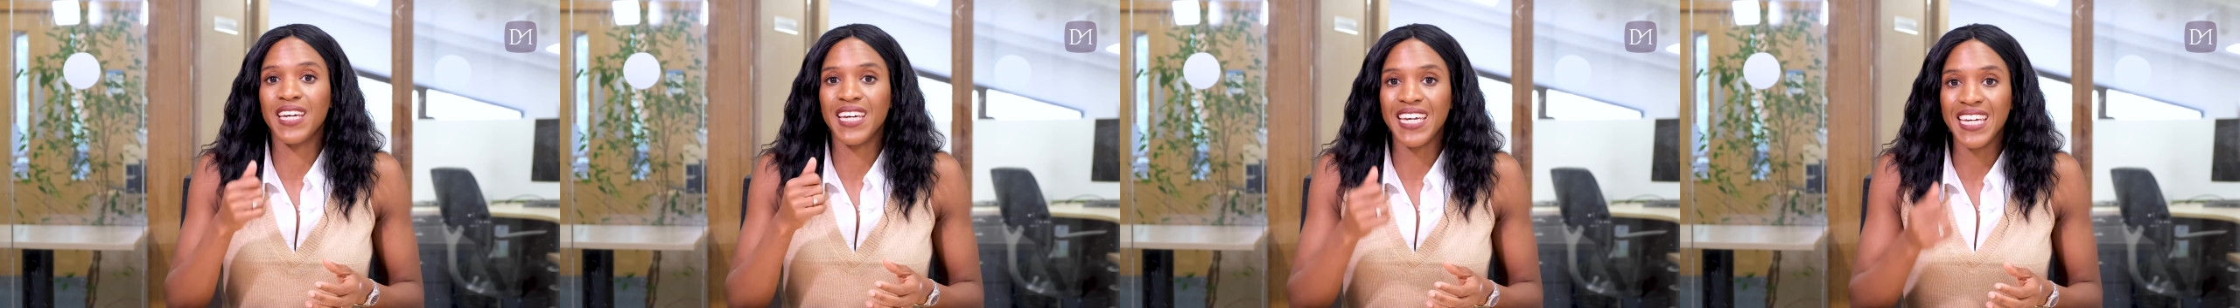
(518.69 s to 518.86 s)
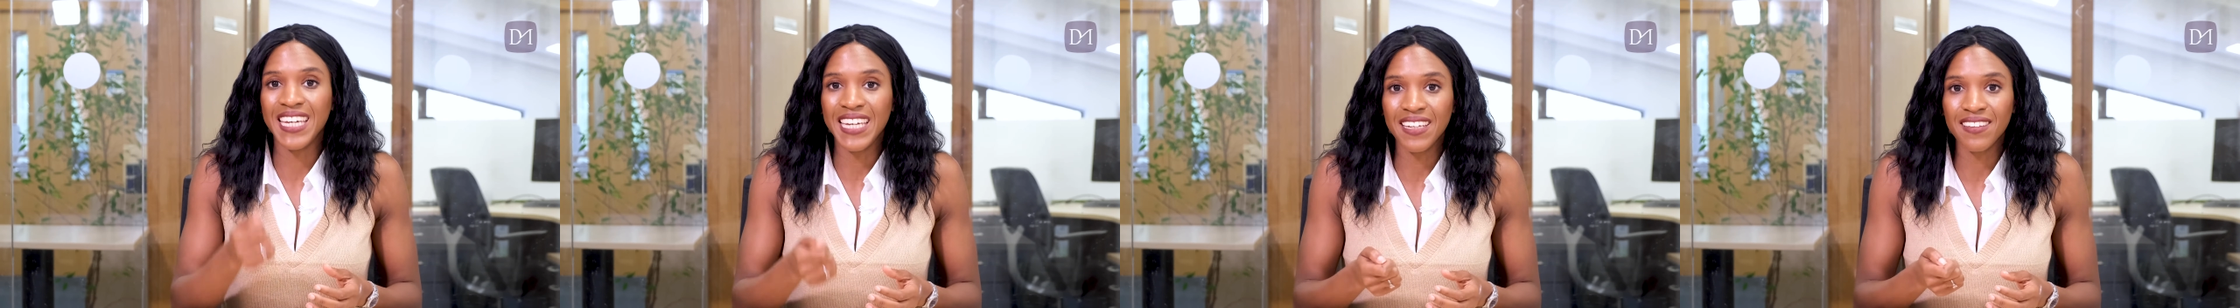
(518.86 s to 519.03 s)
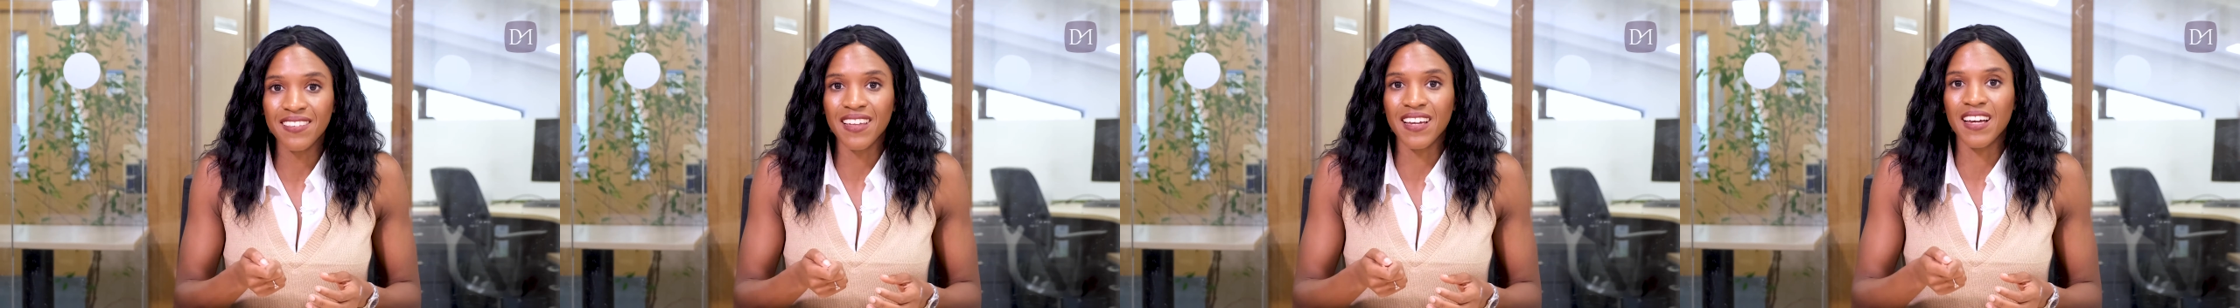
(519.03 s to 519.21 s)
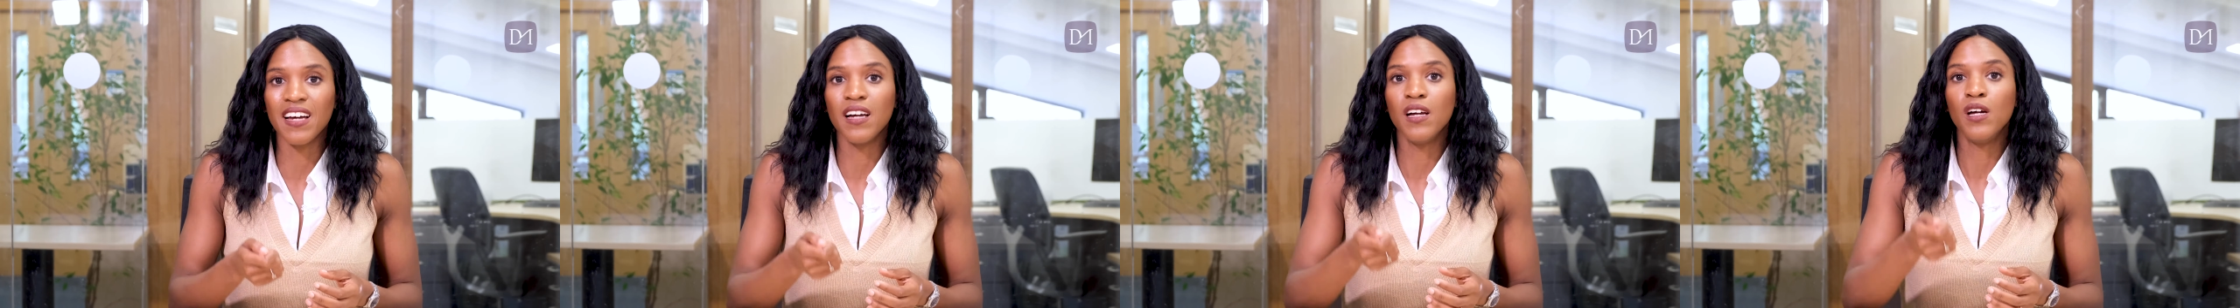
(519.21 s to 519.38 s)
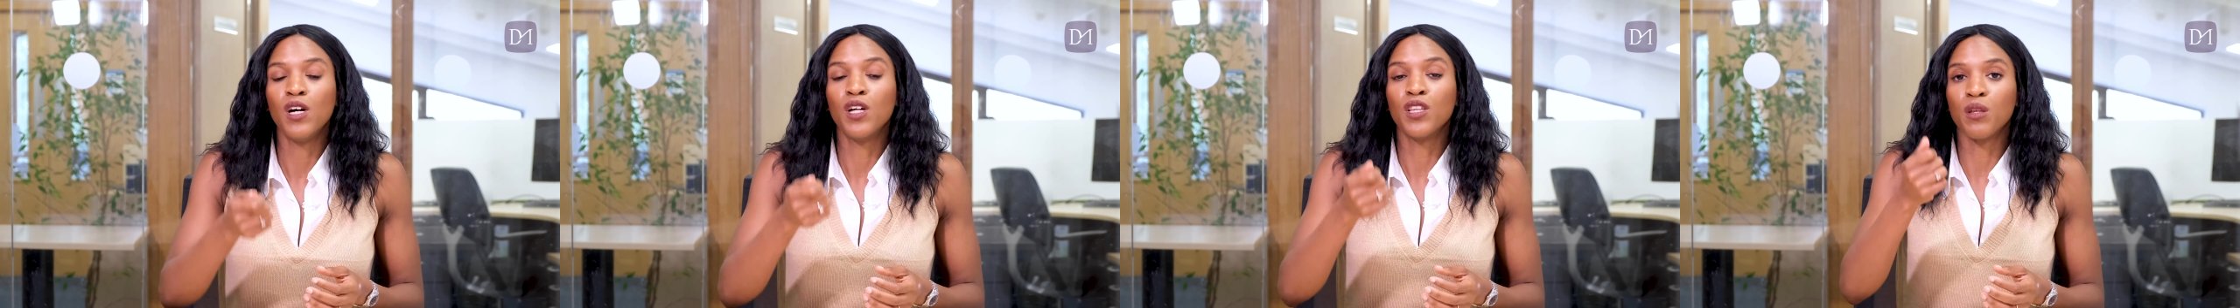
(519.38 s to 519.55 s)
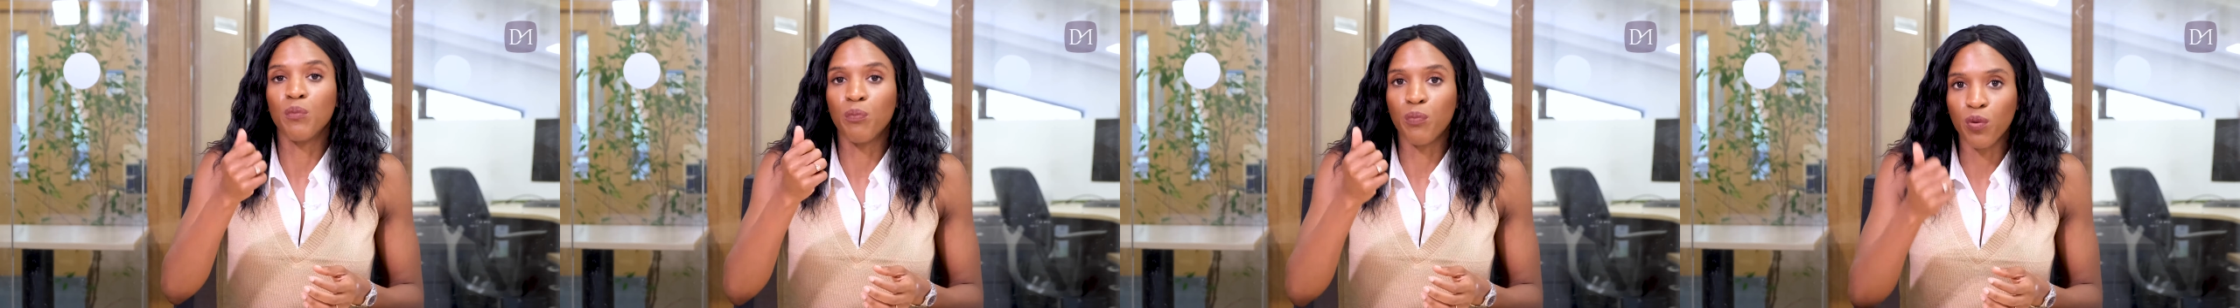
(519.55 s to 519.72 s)
either
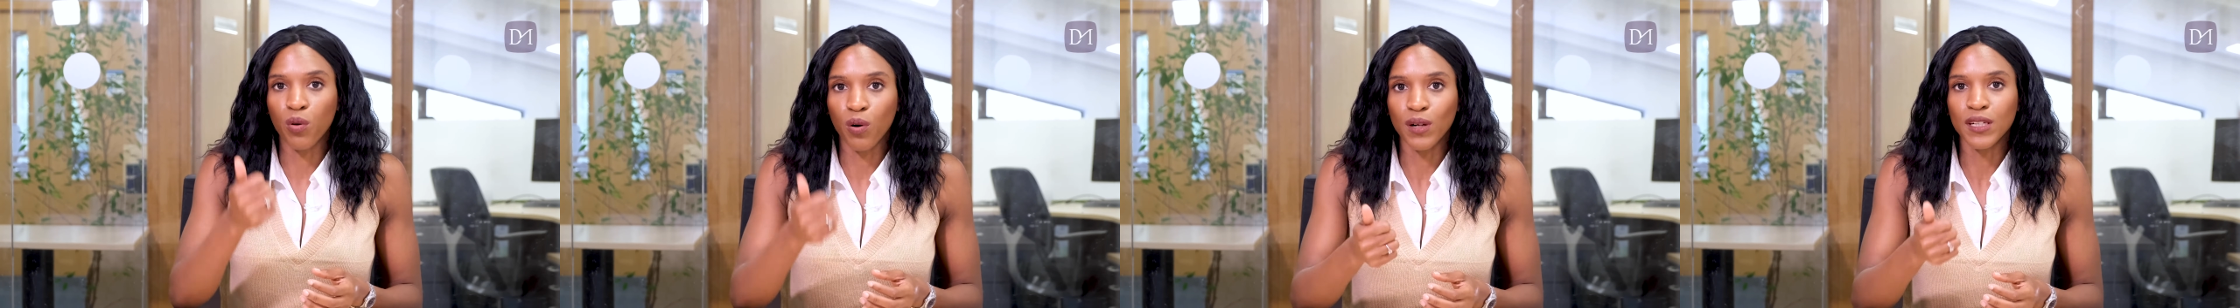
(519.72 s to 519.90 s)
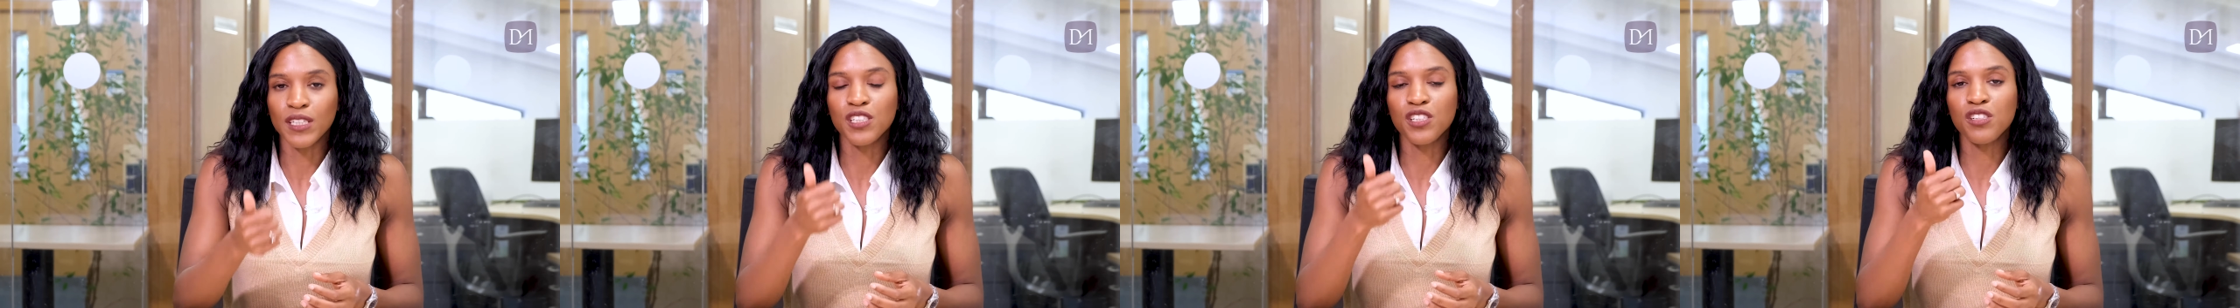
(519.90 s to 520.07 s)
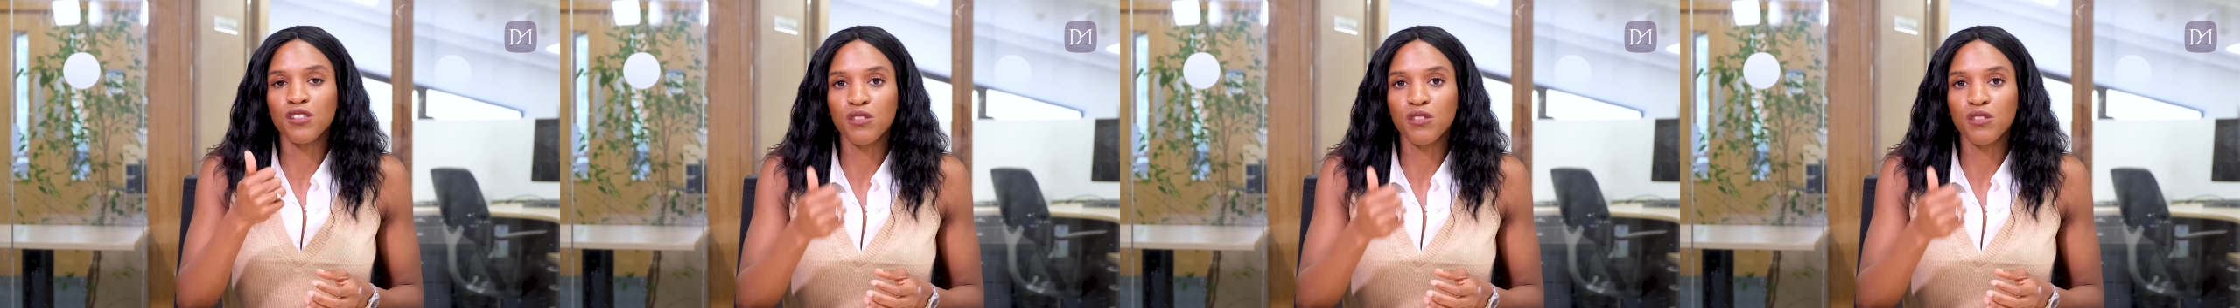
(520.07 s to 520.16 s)
the price